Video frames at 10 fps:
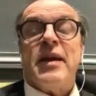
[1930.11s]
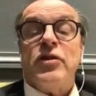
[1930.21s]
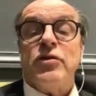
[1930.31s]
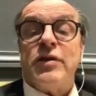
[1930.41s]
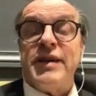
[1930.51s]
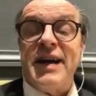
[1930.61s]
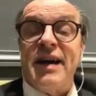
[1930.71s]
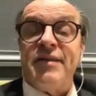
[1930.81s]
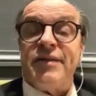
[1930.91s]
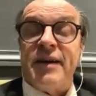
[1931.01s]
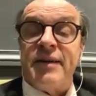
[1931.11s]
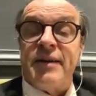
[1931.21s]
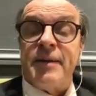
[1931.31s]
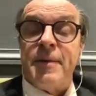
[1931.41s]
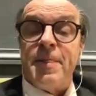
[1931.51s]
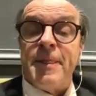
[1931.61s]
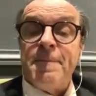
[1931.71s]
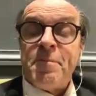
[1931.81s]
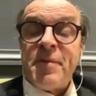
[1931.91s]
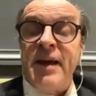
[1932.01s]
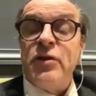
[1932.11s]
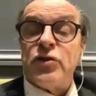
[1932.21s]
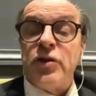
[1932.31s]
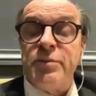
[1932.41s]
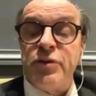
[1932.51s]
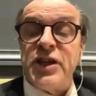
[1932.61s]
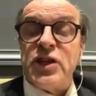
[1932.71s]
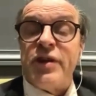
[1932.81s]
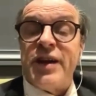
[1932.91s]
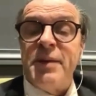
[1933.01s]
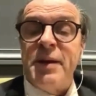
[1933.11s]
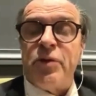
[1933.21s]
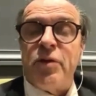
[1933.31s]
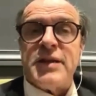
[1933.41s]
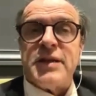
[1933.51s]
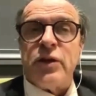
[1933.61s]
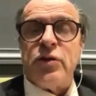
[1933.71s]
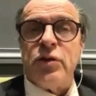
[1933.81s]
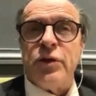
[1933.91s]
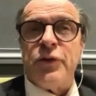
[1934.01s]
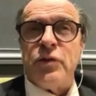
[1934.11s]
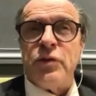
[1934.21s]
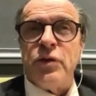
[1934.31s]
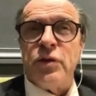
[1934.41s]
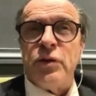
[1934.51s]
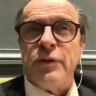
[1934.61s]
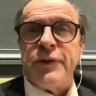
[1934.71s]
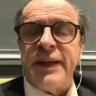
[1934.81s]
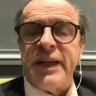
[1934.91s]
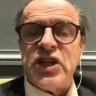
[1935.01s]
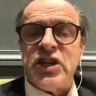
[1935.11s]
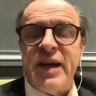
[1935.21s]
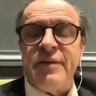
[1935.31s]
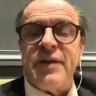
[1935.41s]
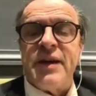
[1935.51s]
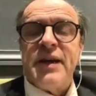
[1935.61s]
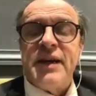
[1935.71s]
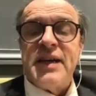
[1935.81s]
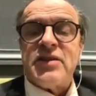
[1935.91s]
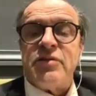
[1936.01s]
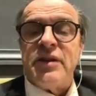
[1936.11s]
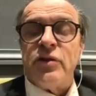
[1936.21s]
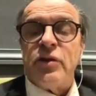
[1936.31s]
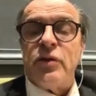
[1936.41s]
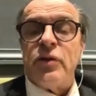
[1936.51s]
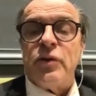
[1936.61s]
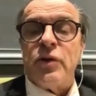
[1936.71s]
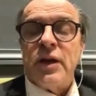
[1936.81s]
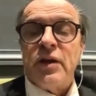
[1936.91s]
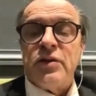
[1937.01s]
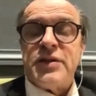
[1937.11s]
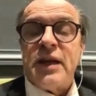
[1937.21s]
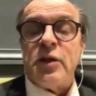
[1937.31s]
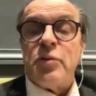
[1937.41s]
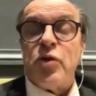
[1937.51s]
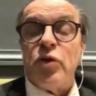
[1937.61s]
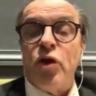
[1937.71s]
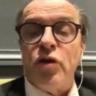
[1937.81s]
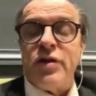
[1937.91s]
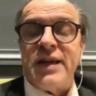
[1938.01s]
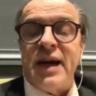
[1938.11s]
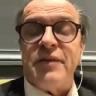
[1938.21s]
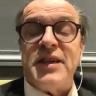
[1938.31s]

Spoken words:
You can have, and also in boutiques you can make progress. I don't know if you know Felix. He has created a startup called Octave.